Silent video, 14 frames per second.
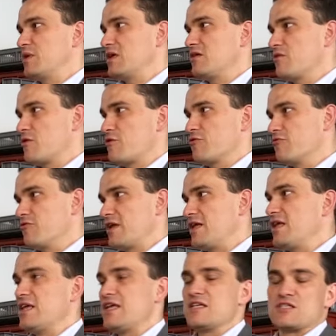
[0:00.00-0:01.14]
be the
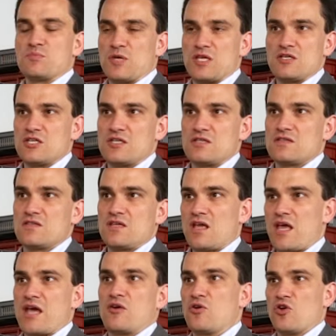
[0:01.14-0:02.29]
3E species, the
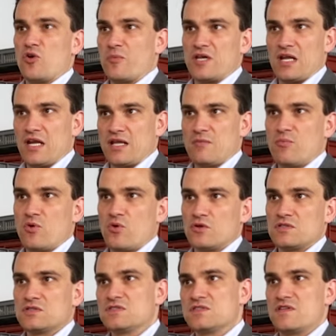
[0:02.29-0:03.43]
economically
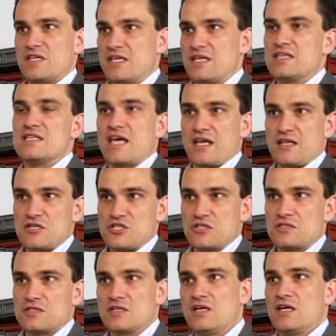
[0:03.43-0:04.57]
important, the
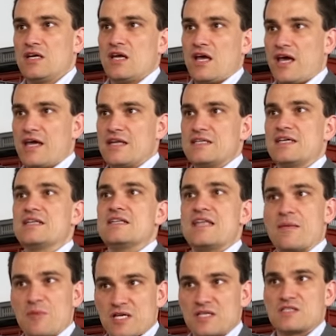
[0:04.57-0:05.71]
endangered, and
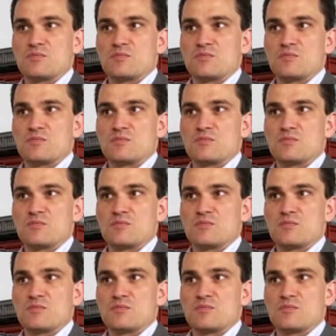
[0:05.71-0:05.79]
endemic